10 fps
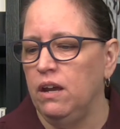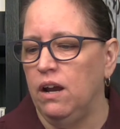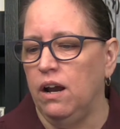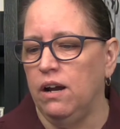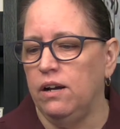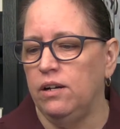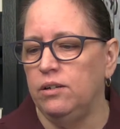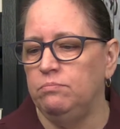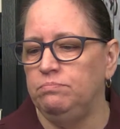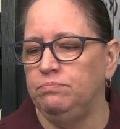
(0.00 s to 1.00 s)

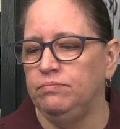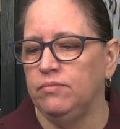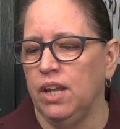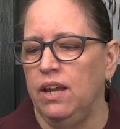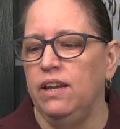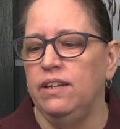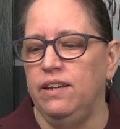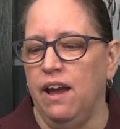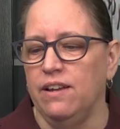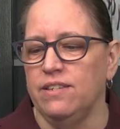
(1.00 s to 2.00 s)
Um,
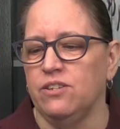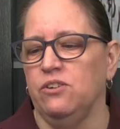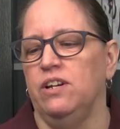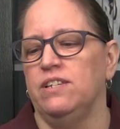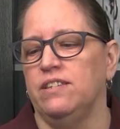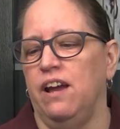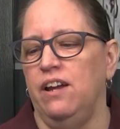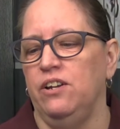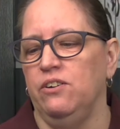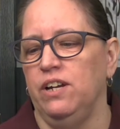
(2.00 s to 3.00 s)
yes, Chris, I
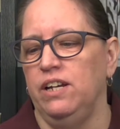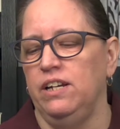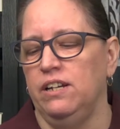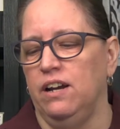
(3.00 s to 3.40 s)
agree.